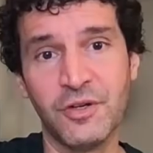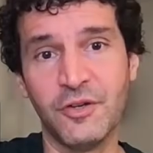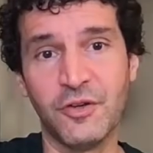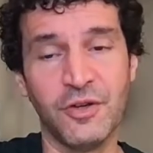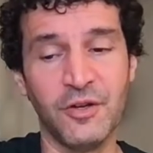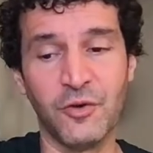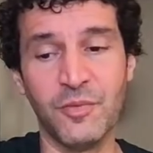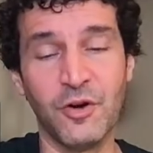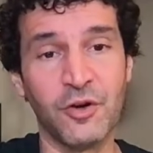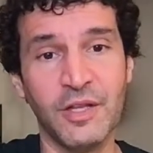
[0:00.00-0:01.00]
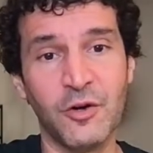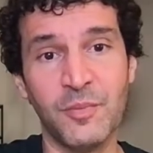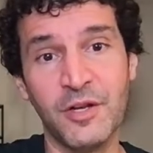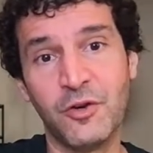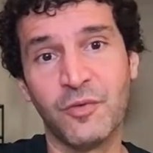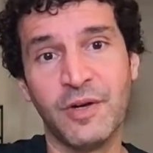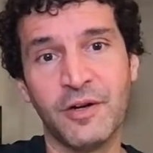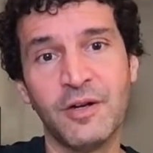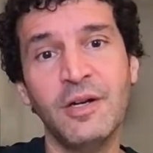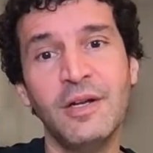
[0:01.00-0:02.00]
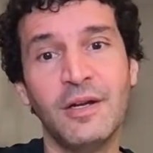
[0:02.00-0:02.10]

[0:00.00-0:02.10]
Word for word: you're early or mid-career